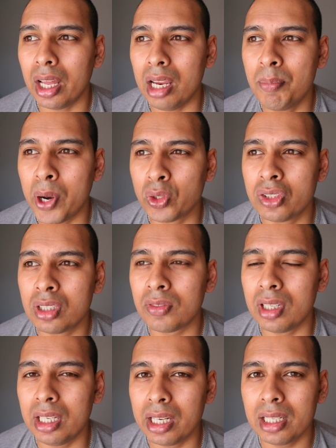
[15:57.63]
a process of
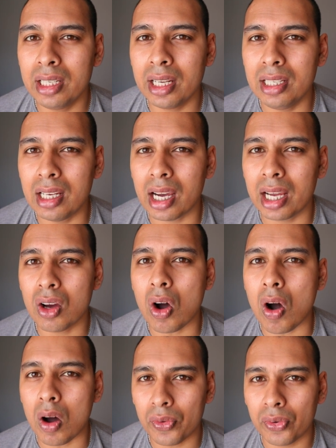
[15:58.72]
nearly a year and a
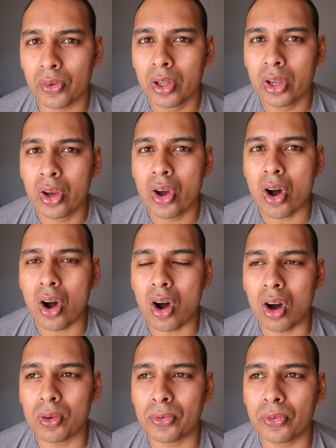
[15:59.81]
half
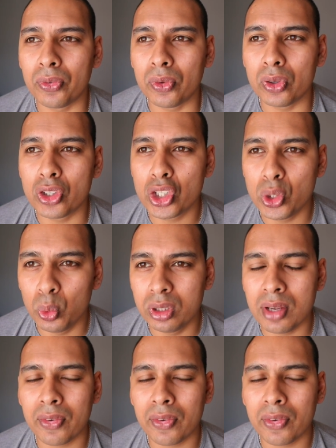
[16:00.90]
of shooting